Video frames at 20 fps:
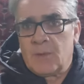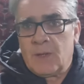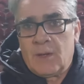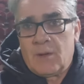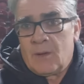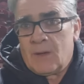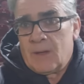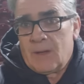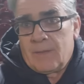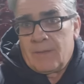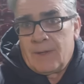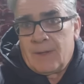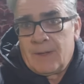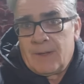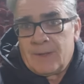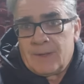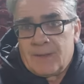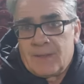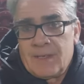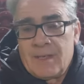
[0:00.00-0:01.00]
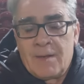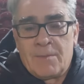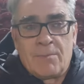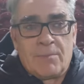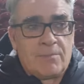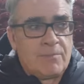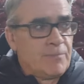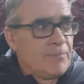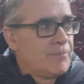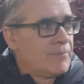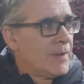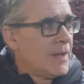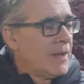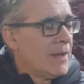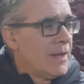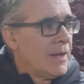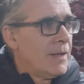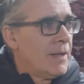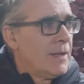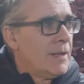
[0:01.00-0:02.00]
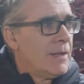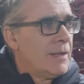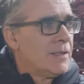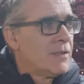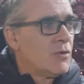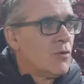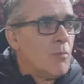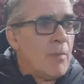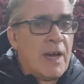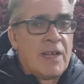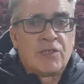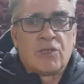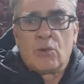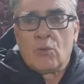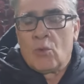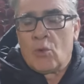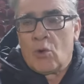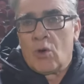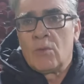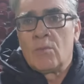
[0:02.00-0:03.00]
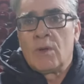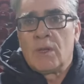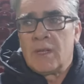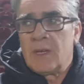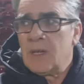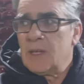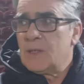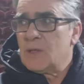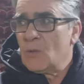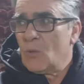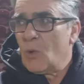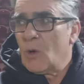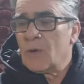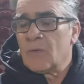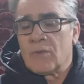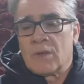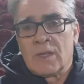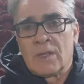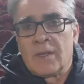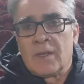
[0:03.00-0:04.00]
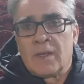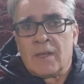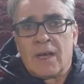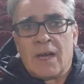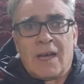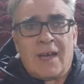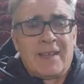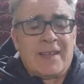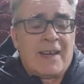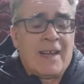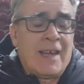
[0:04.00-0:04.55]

You know, his name, it's no magic wand, but we need to work really, really hard.